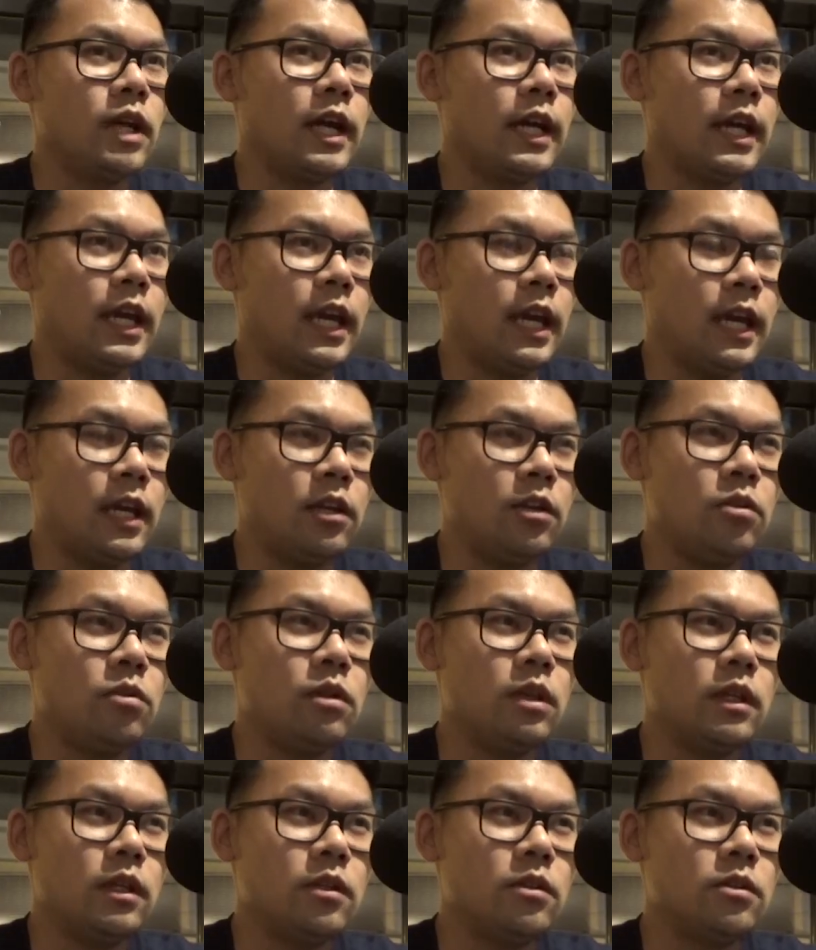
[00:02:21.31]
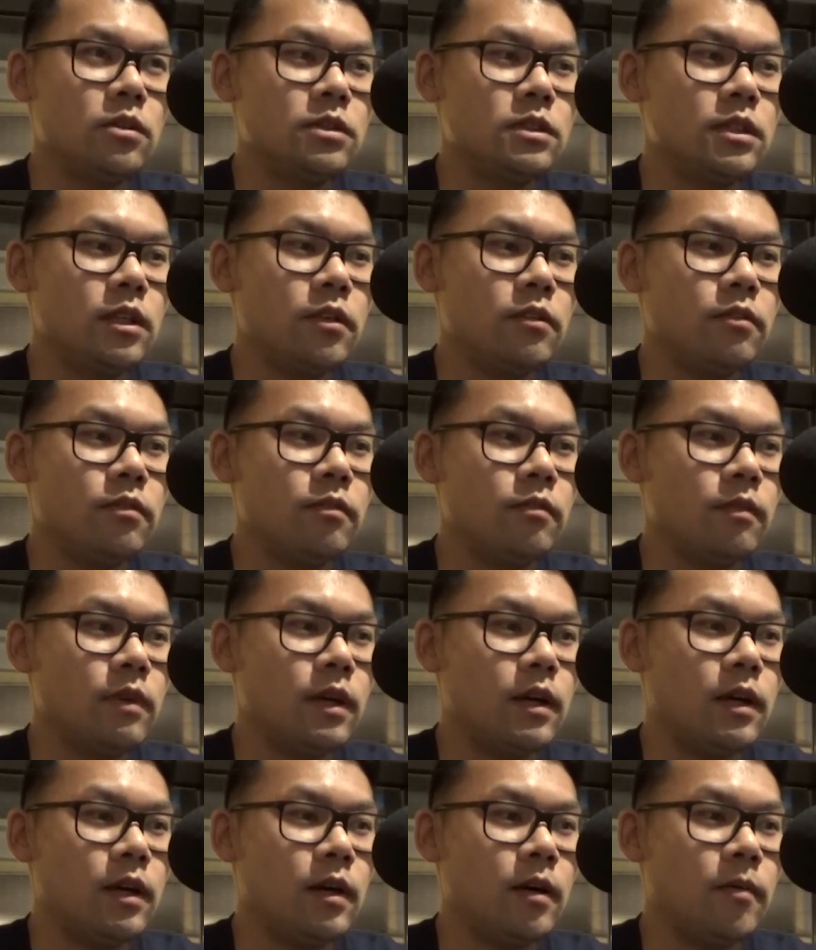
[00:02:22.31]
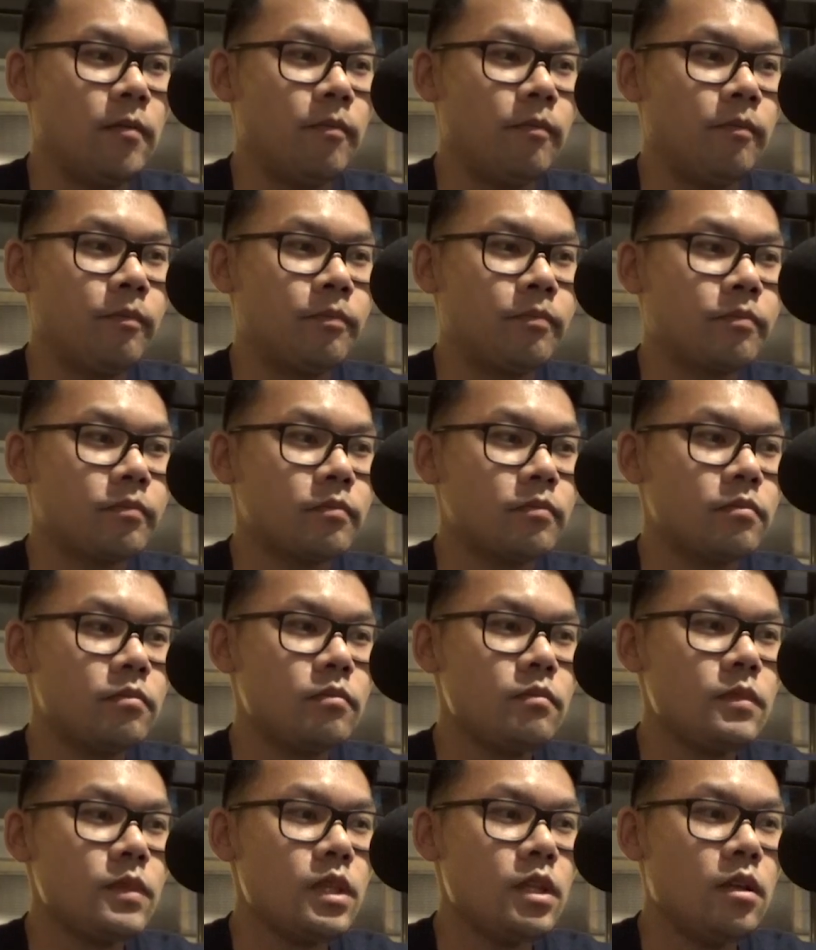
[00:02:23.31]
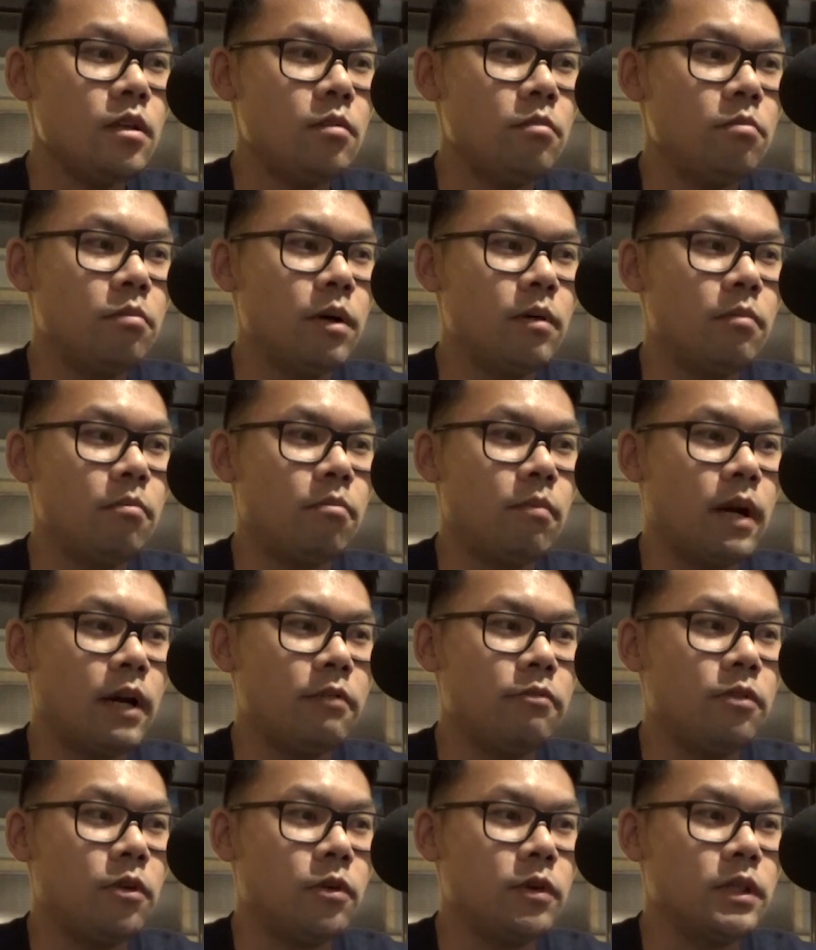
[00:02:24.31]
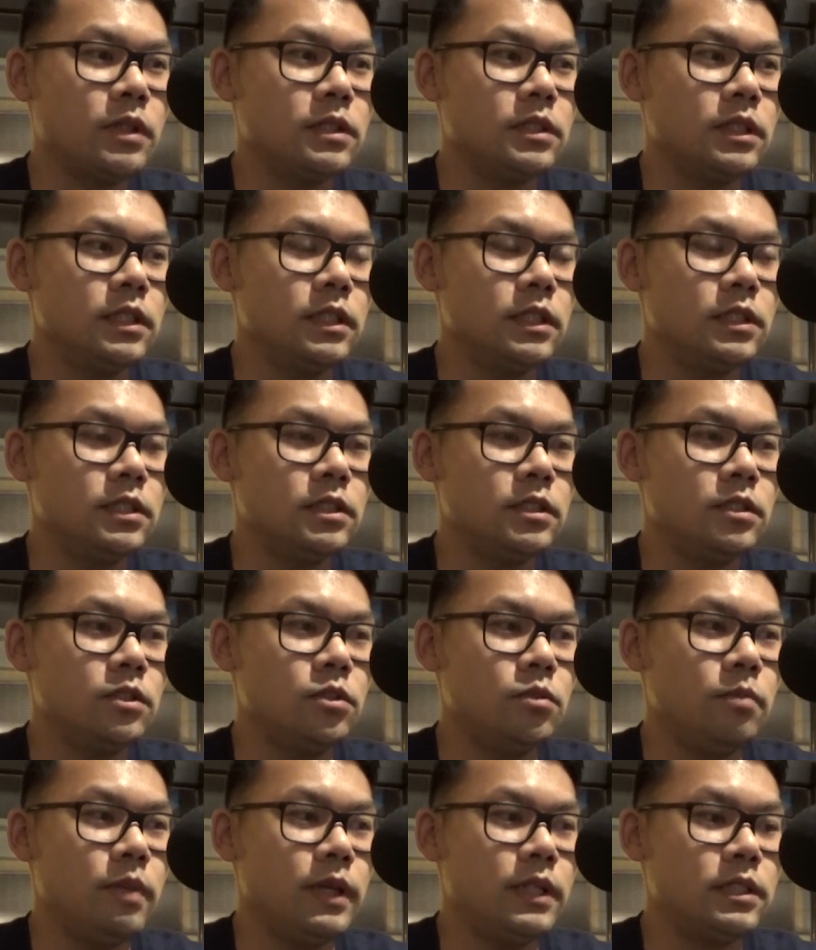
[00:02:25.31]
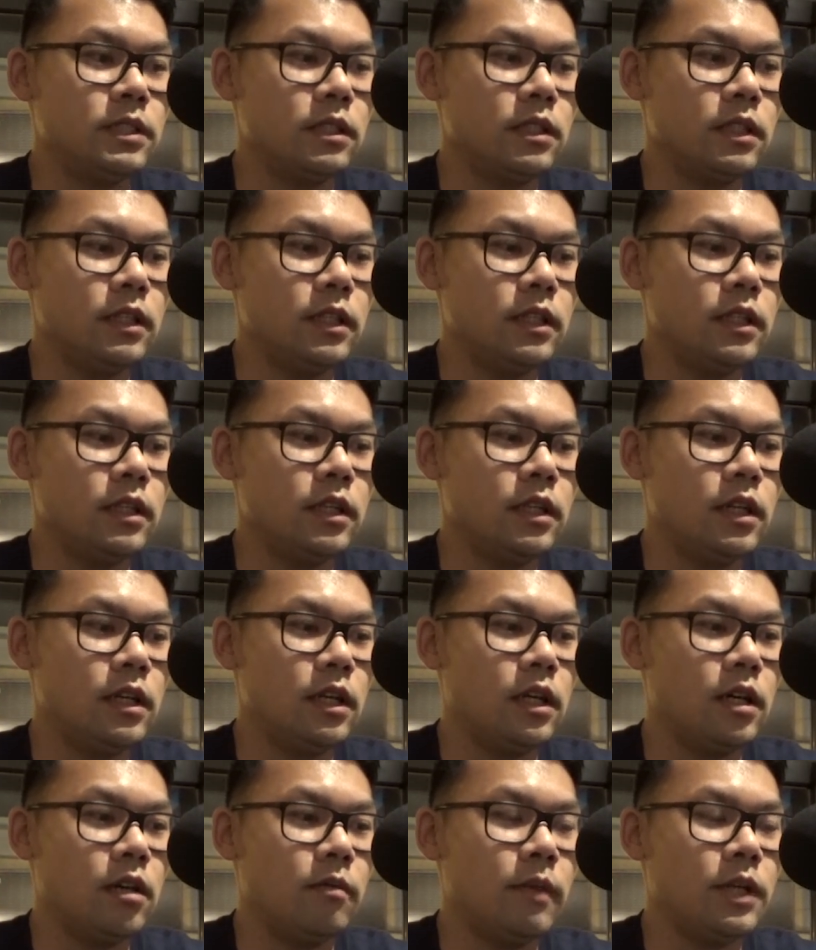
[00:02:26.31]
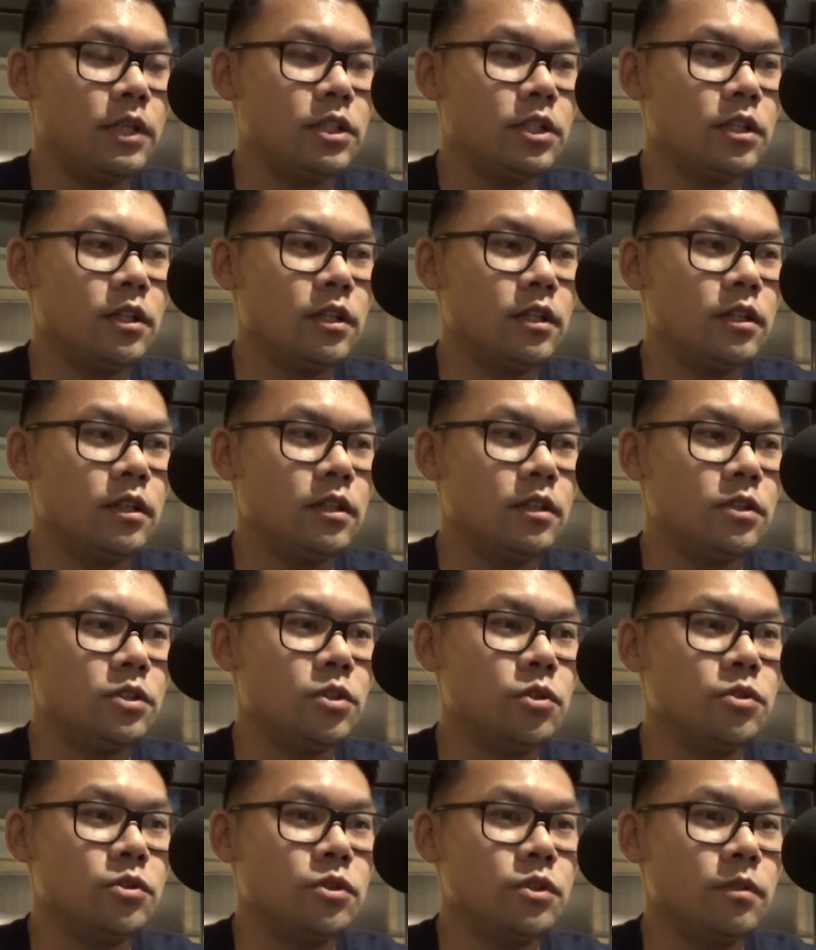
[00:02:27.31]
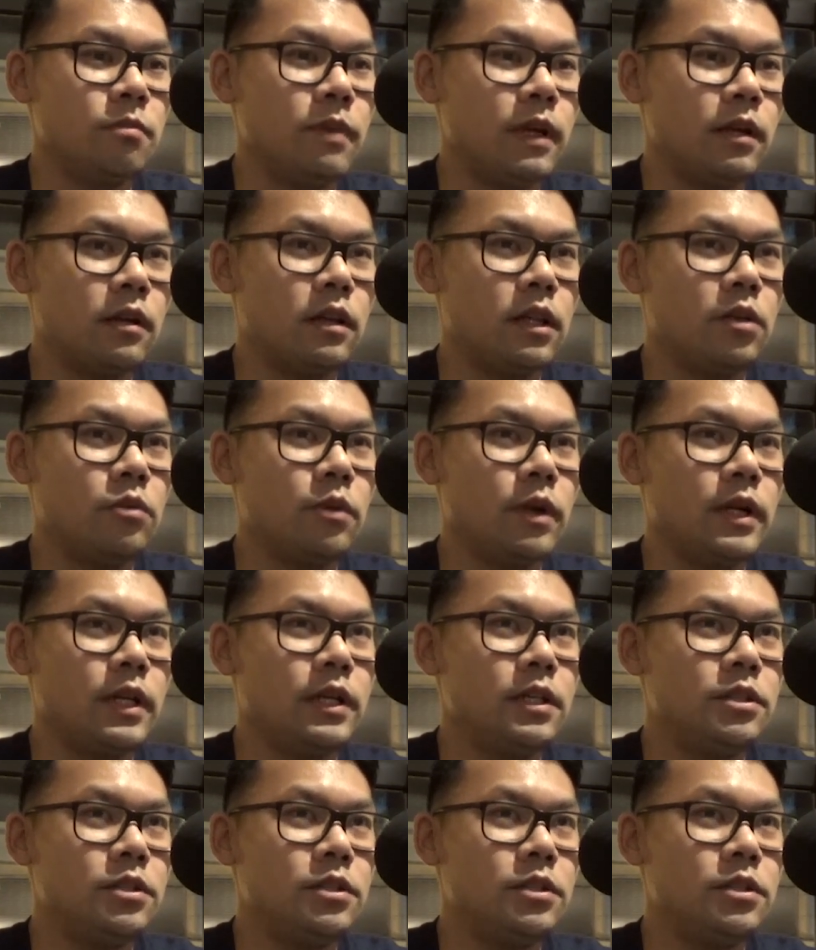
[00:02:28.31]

I can do clinical stuff, but my focus is to basically make sure the soldiers are medically ready